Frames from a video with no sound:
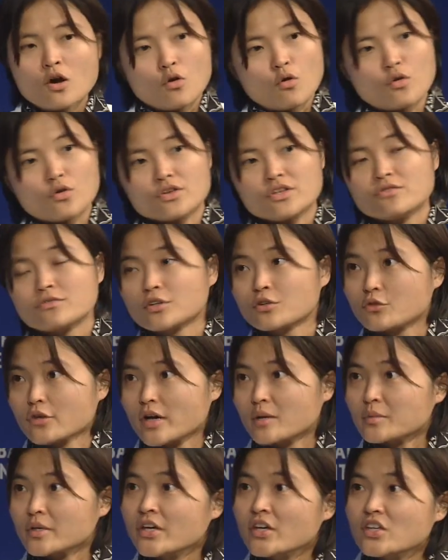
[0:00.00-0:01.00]
or even
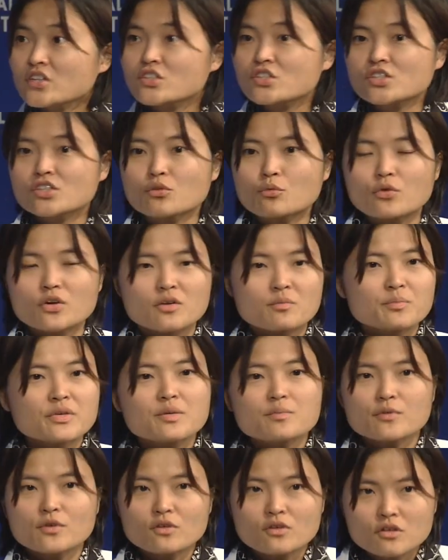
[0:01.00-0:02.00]
Grab Hitch, where
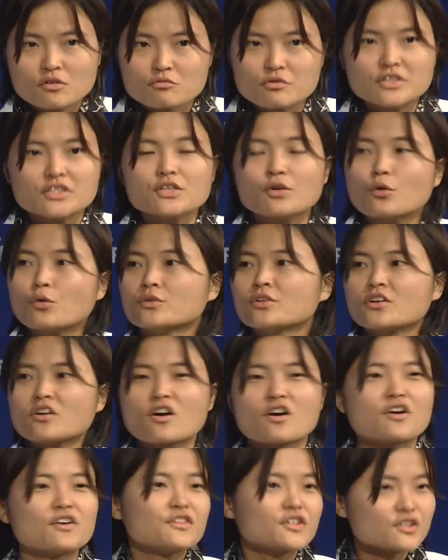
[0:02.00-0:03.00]
people already own a
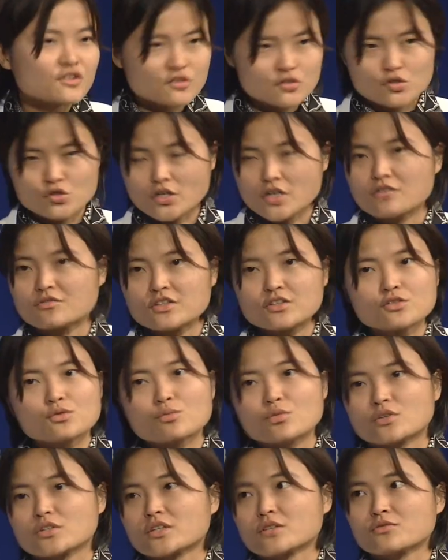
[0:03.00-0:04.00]
car and they're gonna drive into
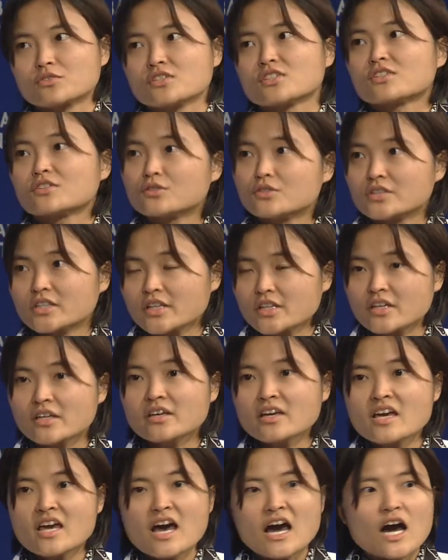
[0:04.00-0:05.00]
work every single day.
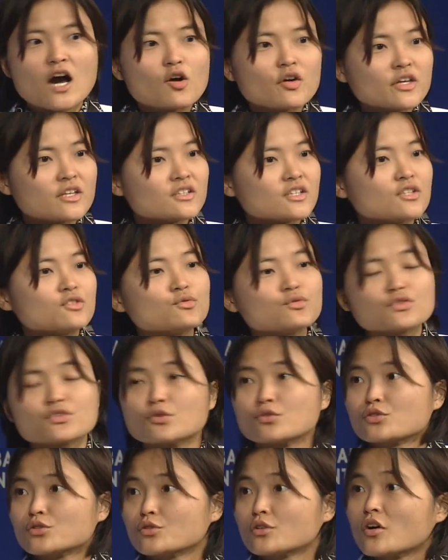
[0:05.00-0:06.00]
How can they do
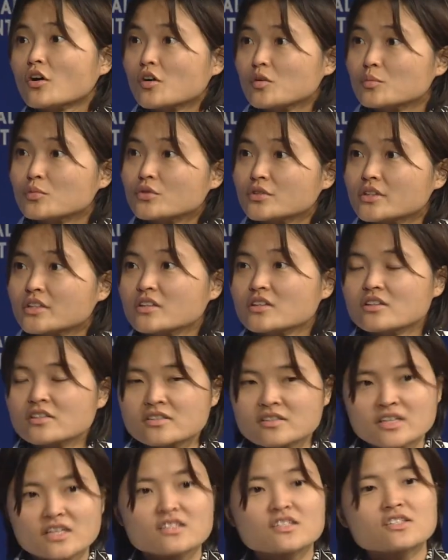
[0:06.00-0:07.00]
social carpooling?
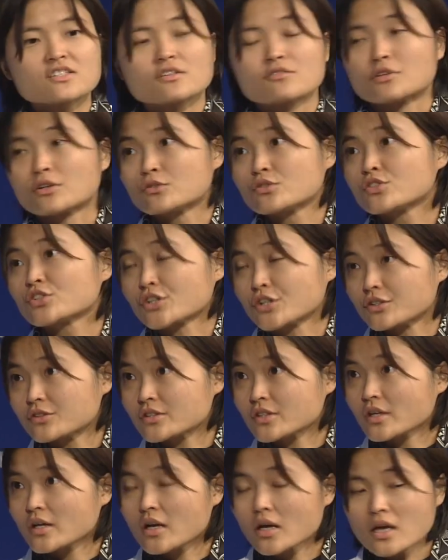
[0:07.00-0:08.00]
That's around
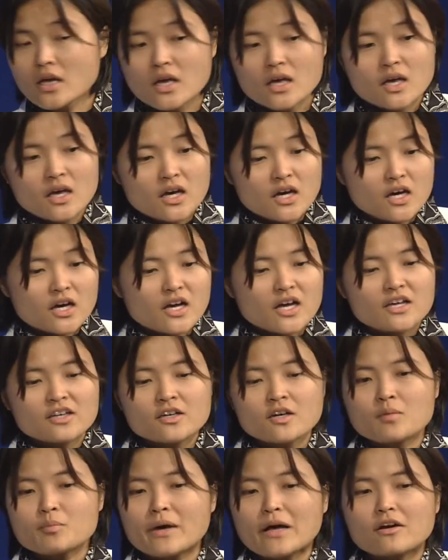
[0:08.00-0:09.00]
shared.
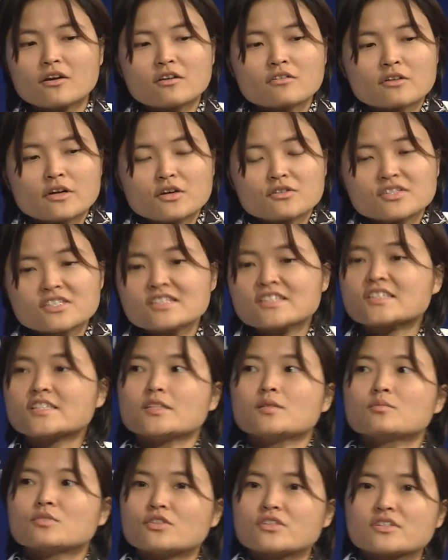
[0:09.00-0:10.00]
Around
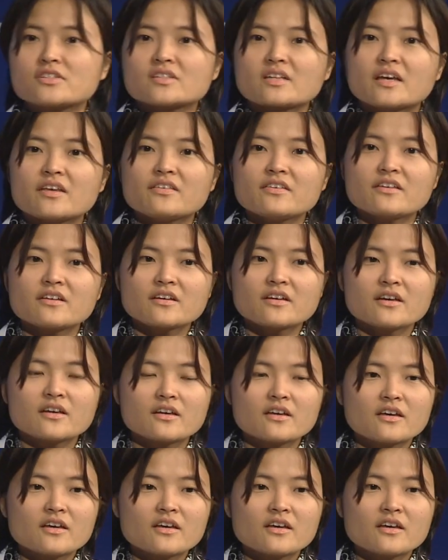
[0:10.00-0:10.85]
seamless, I think